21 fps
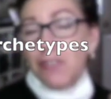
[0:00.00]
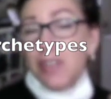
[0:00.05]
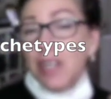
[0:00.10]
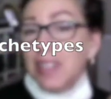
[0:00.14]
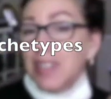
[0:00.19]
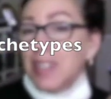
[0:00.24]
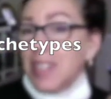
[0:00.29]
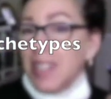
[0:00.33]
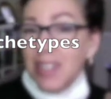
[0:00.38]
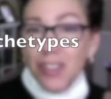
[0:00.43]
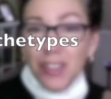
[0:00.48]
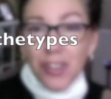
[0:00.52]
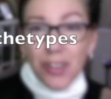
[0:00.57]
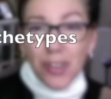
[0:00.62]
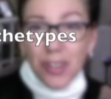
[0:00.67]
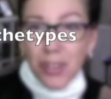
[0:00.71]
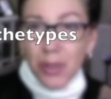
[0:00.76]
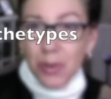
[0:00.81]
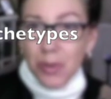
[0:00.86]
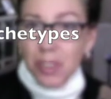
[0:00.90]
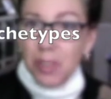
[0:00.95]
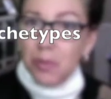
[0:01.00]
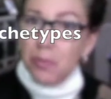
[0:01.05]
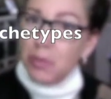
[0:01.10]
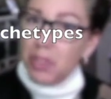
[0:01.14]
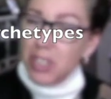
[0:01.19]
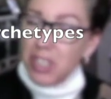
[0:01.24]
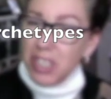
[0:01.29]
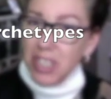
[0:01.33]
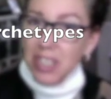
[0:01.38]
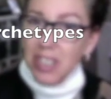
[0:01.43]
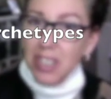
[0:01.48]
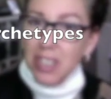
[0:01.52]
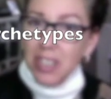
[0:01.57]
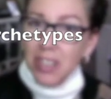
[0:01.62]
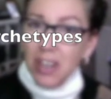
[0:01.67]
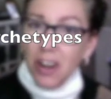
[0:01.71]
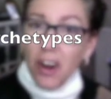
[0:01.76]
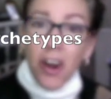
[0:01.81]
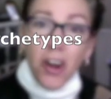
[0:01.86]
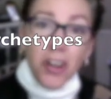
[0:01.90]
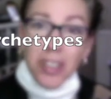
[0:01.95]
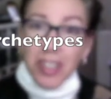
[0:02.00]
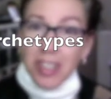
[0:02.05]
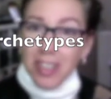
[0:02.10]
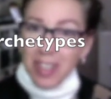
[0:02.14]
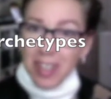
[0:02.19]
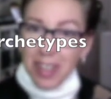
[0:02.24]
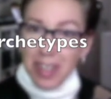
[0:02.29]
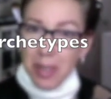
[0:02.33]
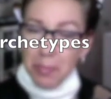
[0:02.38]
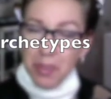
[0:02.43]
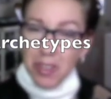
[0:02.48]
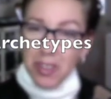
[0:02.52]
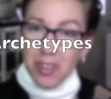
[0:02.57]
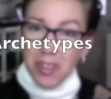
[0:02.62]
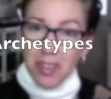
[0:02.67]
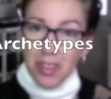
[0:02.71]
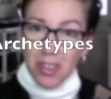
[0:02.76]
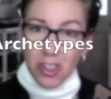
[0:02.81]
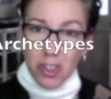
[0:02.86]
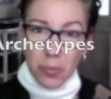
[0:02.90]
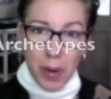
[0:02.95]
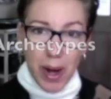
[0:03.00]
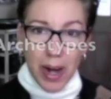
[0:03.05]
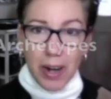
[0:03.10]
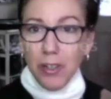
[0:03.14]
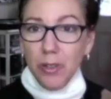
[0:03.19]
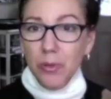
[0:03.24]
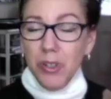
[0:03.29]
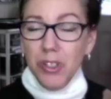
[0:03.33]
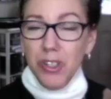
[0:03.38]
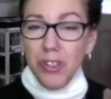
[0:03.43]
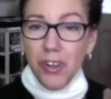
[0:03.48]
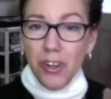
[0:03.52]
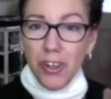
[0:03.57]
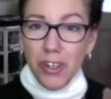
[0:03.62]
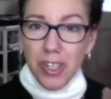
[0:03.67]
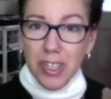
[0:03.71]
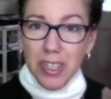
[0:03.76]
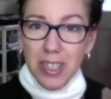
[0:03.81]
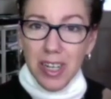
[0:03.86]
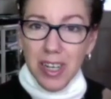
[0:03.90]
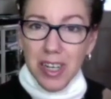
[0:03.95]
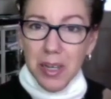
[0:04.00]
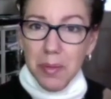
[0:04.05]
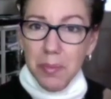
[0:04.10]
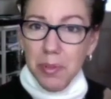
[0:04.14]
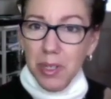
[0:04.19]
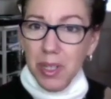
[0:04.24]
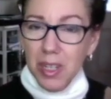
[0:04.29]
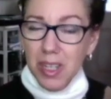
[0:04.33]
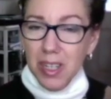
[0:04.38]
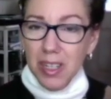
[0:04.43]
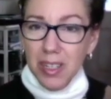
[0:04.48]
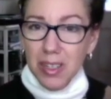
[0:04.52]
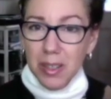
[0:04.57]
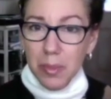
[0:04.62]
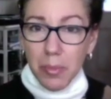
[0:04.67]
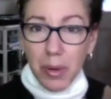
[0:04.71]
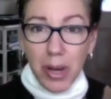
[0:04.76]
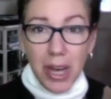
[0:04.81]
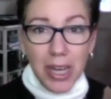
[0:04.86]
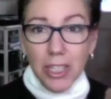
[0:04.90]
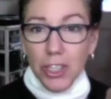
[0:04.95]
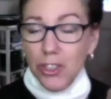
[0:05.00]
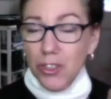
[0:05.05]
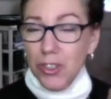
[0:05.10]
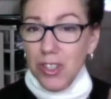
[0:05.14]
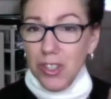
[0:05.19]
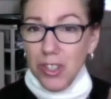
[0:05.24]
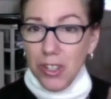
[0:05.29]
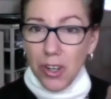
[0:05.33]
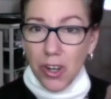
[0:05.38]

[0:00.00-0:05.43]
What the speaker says: And these are going to be archetypes. The sparrow is an archetype, the pine tree is an